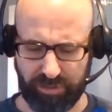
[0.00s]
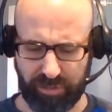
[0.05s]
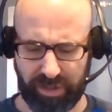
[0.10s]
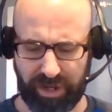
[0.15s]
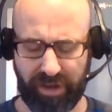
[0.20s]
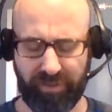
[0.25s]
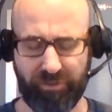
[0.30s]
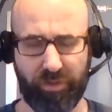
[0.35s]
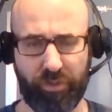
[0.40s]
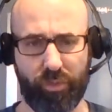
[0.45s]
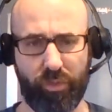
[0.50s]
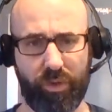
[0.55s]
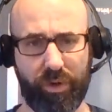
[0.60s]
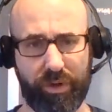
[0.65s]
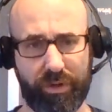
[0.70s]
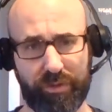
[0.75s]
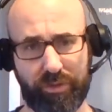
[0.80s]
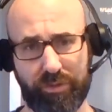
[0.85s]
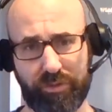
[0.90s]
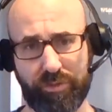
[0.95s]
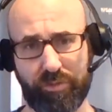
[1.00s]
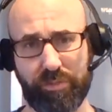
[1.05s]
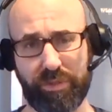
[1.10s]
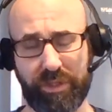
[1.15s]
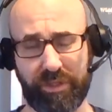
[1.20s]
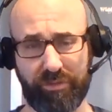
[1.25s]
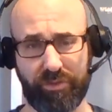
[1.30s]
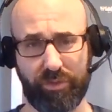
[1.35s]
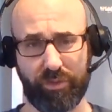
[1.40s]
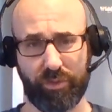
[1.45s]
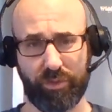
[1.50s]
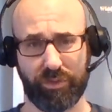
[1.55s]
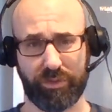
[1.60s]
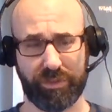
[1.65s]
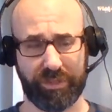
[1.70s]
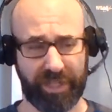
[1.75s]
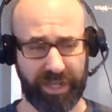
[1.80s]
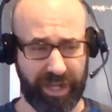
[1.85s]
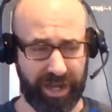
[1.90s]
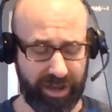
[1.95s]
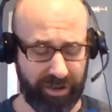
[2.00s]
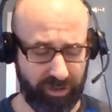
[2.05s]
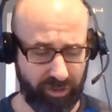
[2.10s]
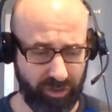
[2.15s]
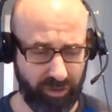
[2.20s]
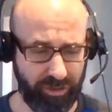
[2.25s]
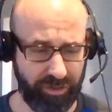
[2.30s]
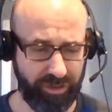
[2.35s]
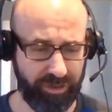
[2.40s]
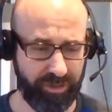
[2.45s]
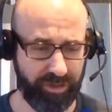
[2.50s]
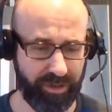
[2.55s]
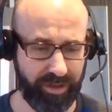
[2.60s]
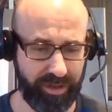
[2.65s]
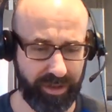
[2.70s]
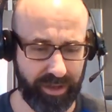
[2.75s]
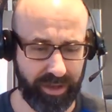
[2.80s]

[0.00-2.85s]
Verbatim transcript: but everyone who's a believer will stay on earth